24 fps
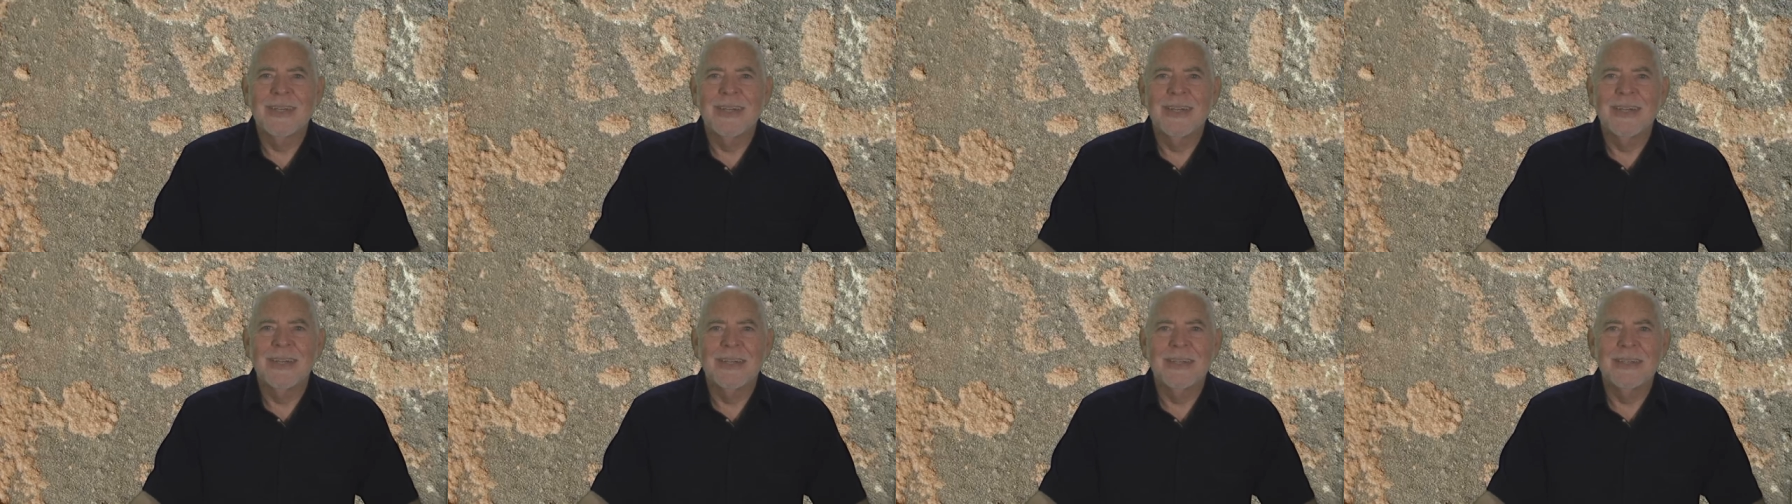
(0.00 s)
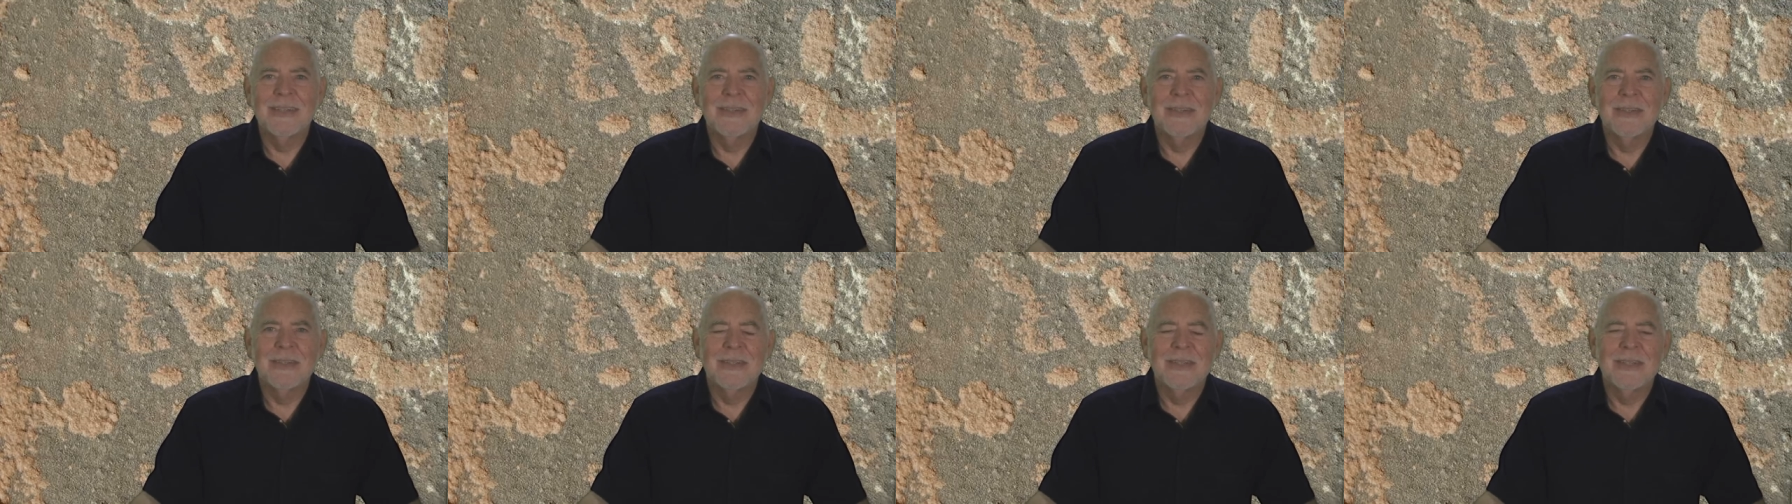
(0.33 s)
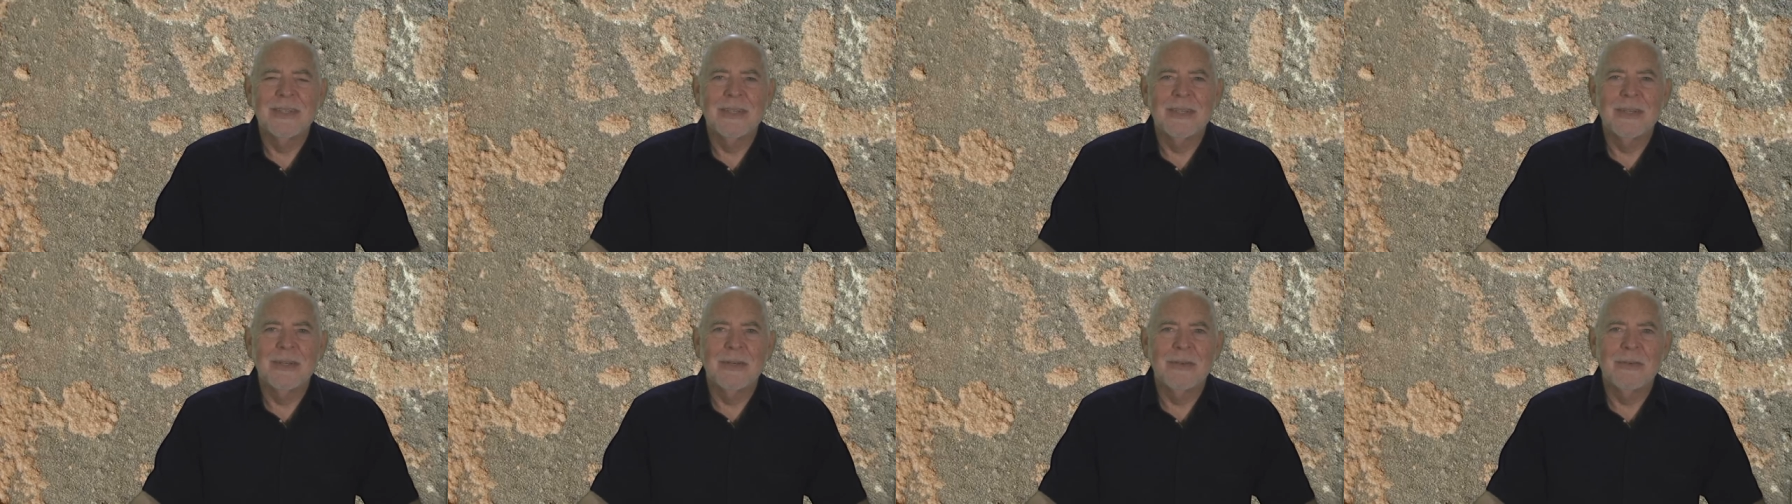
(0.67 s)
Uh,
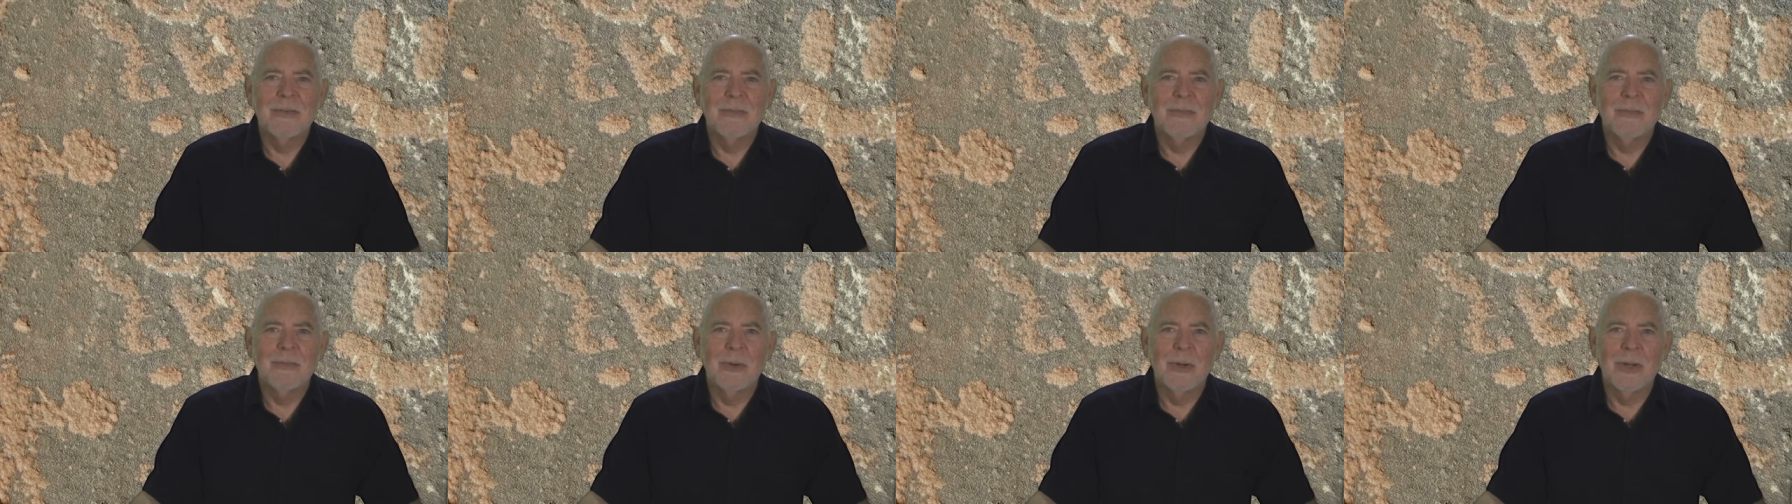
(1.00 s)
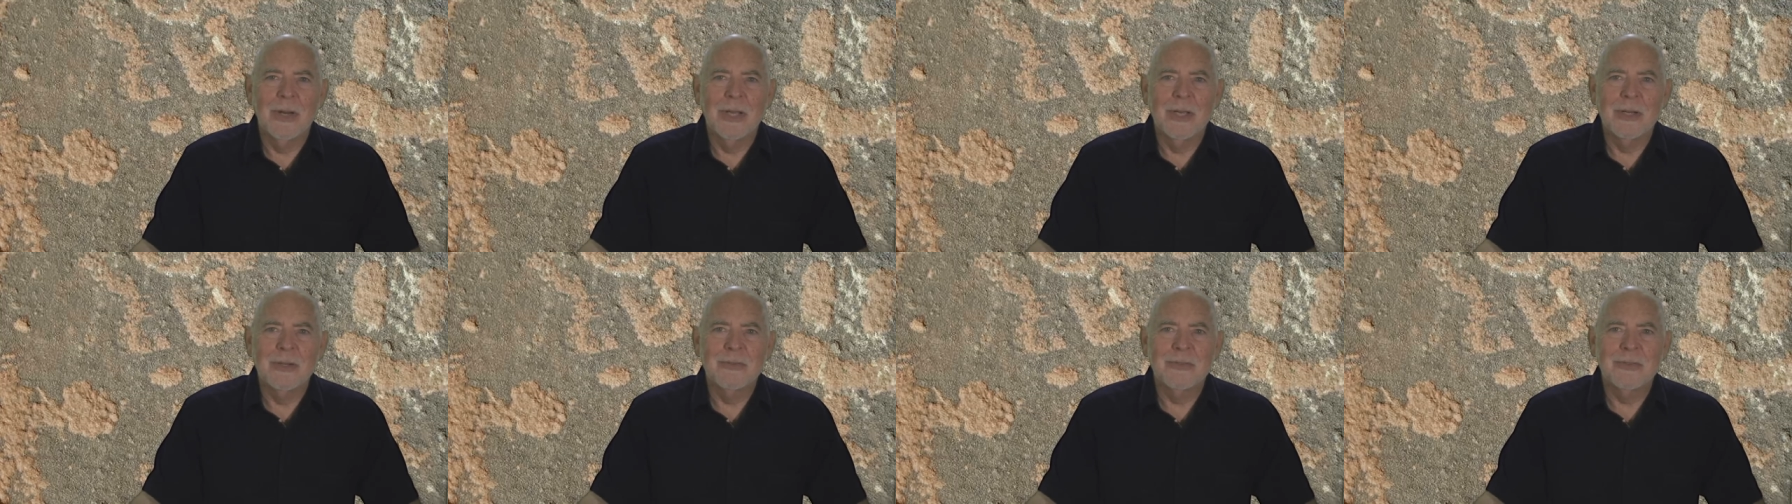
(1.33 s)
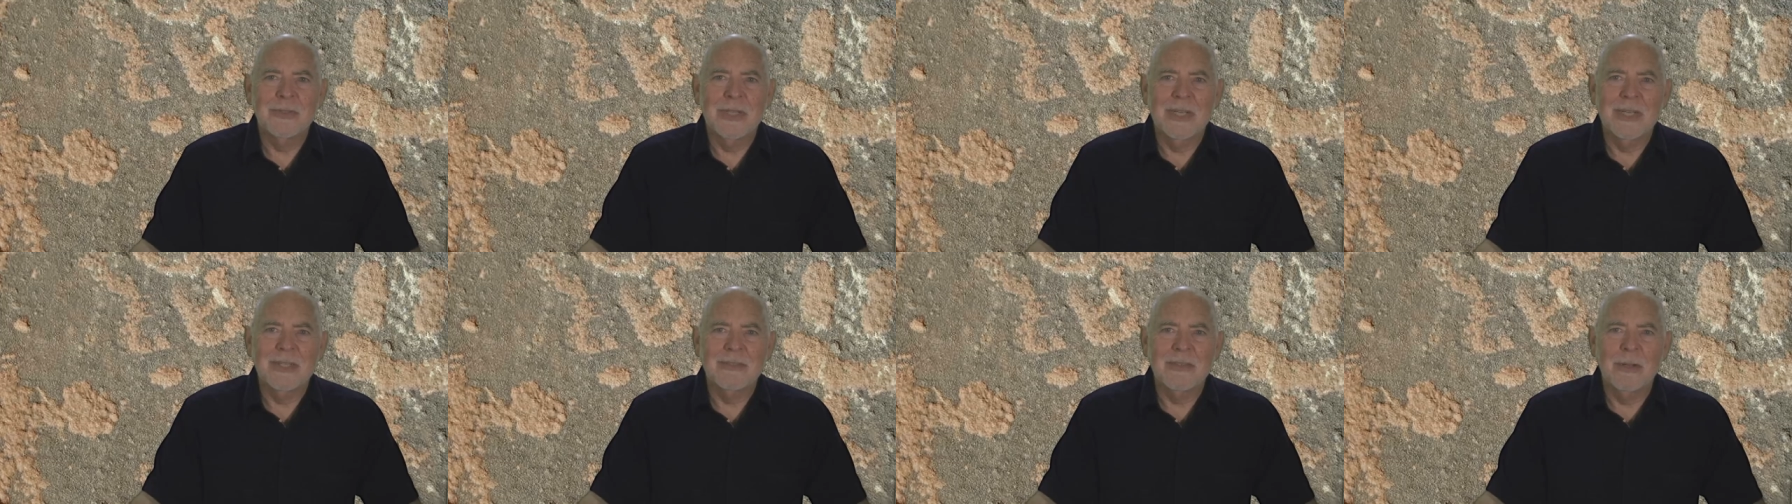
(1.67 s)
eh, real
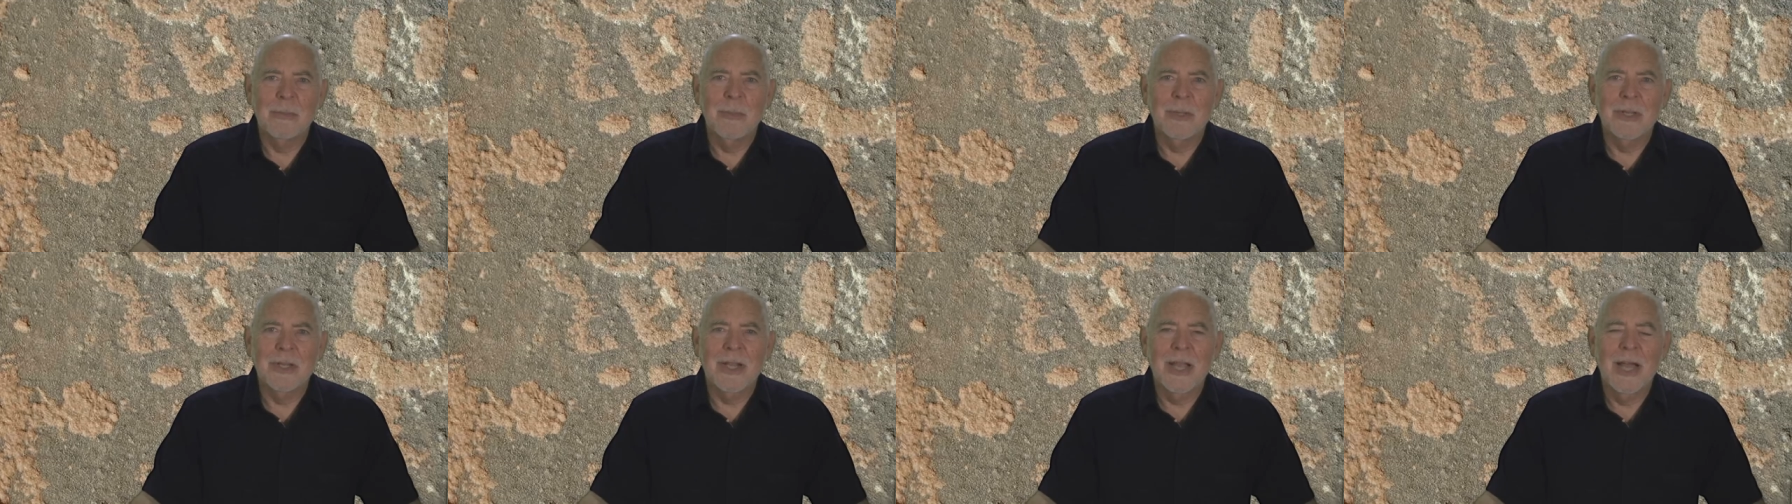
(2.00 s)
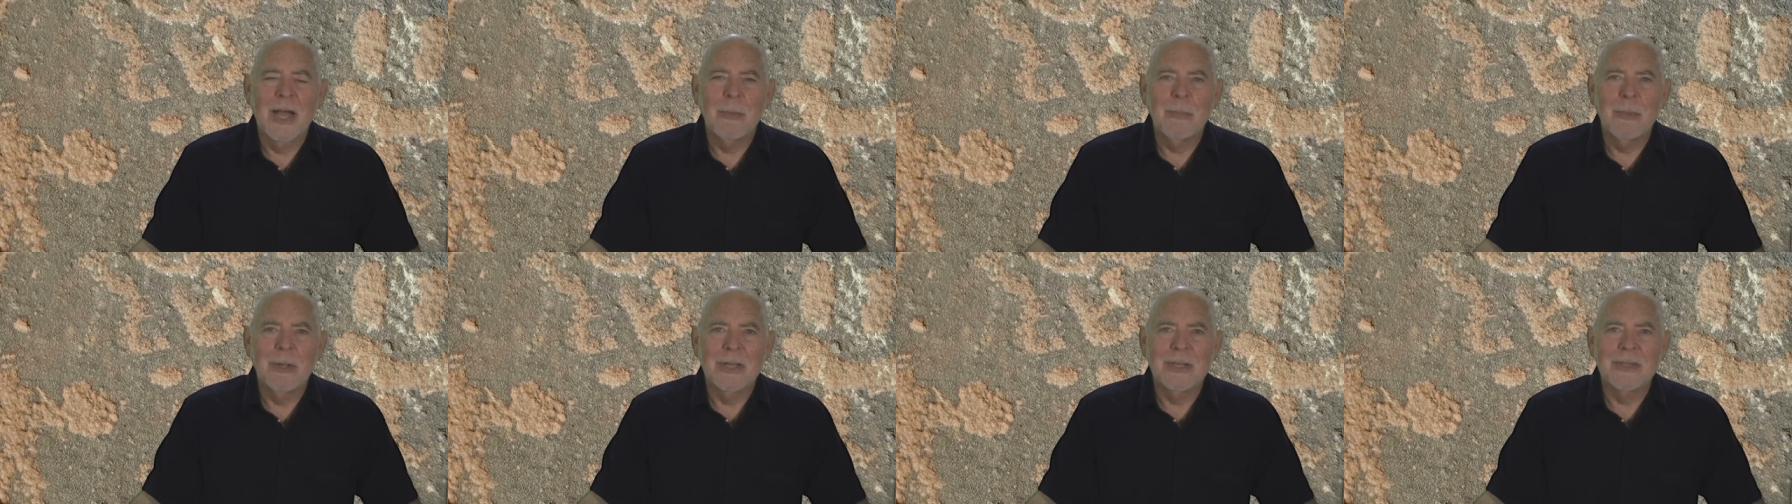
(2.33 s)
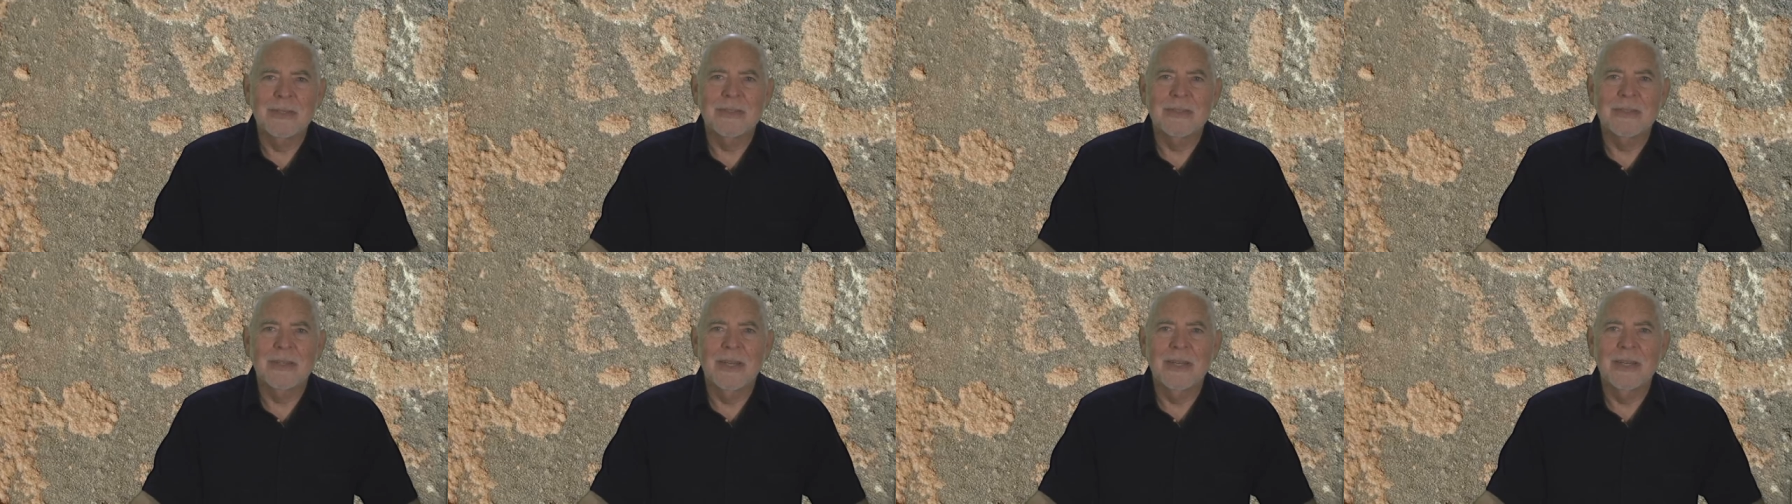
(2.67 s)
interesting, some of the
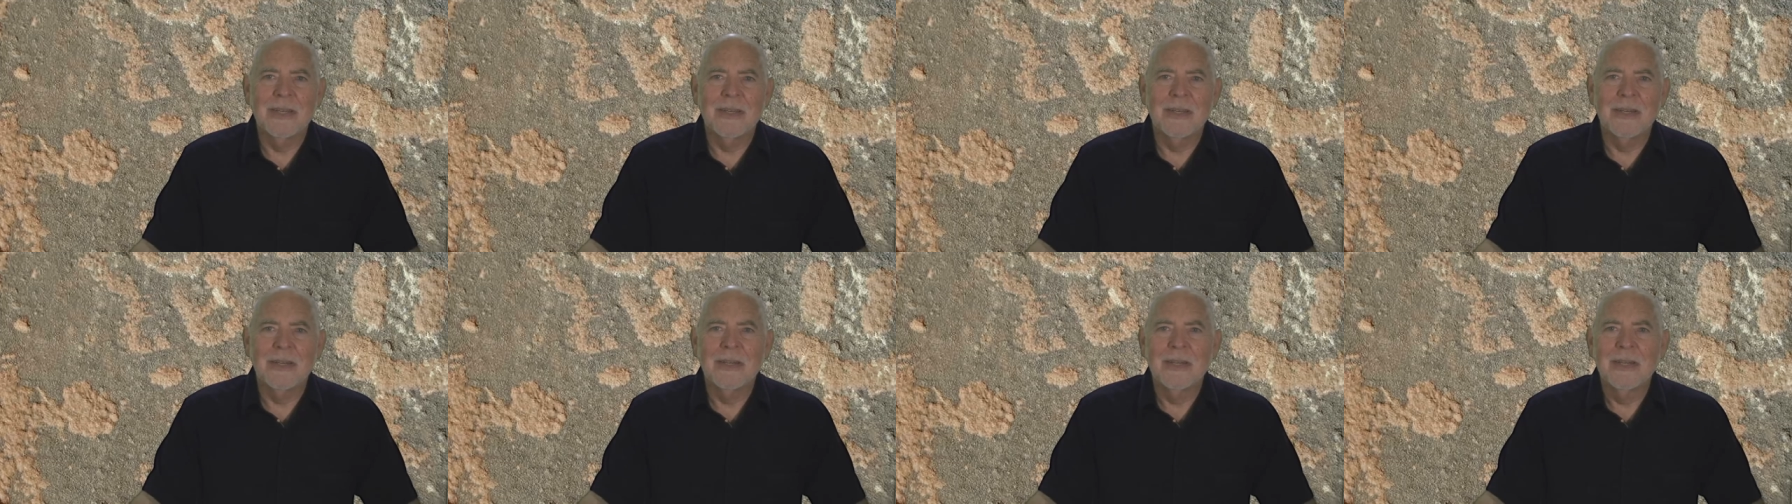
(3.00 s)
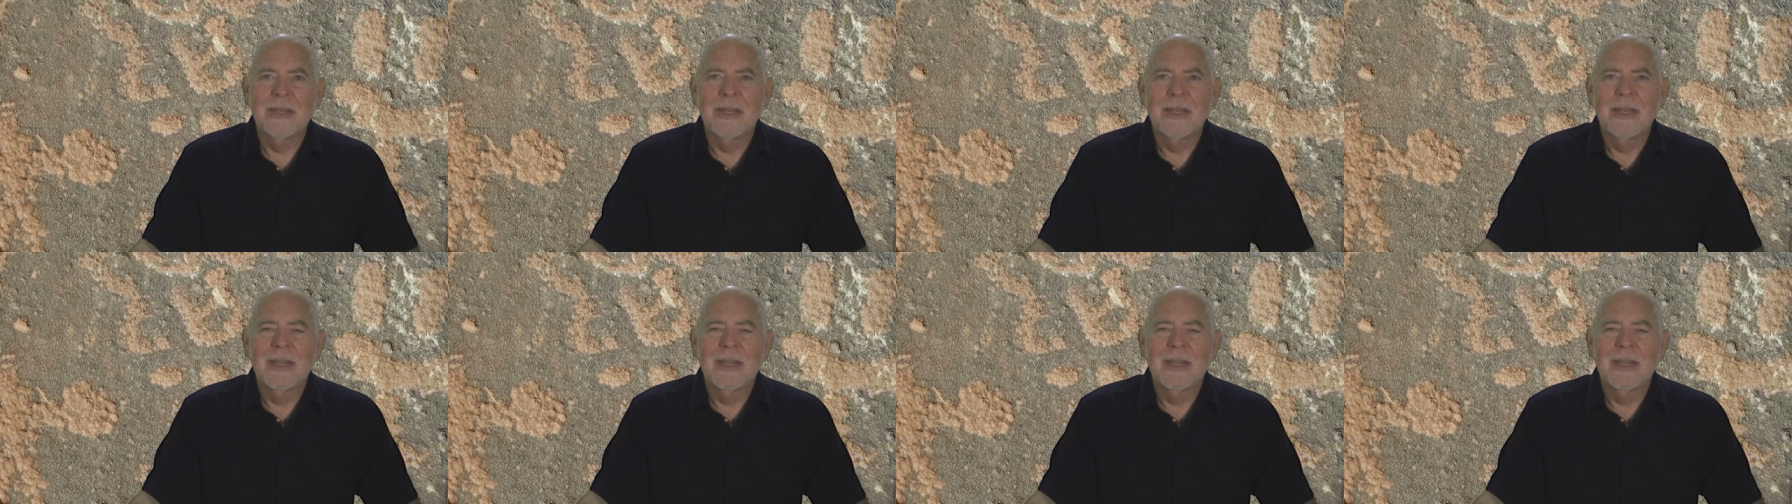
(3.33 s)
comments, and uh,